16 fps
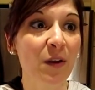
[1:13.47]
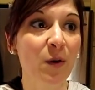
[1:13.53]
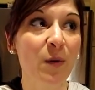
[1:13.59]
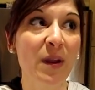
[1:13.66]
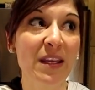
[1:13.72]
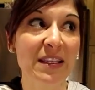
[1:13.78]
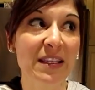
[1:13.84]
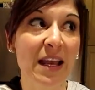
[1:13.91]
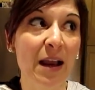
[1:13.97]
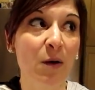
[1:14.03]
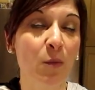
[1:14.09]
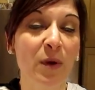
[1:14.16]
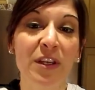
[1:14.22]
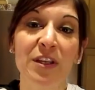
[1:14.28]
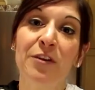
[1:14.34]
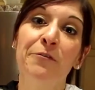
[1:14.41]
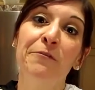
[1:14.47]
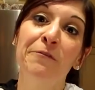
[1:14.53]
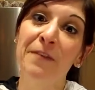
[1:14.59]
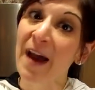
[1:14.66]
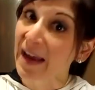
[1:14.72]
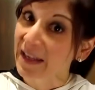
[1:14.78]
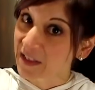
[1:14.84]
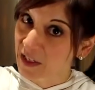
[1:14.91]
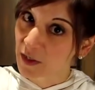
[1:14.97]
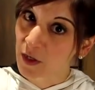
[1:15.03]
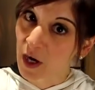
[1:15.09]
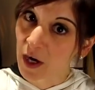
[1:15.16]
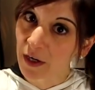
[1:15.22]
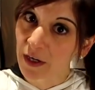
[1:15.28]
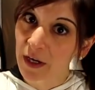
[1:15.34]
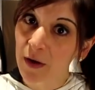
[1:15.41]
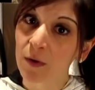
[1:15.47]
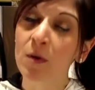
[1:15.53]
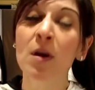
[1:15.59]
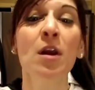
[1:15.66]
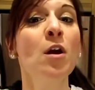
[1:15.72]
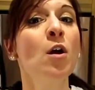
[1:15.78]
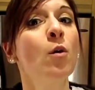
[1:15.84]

you is that we do fasted cardio,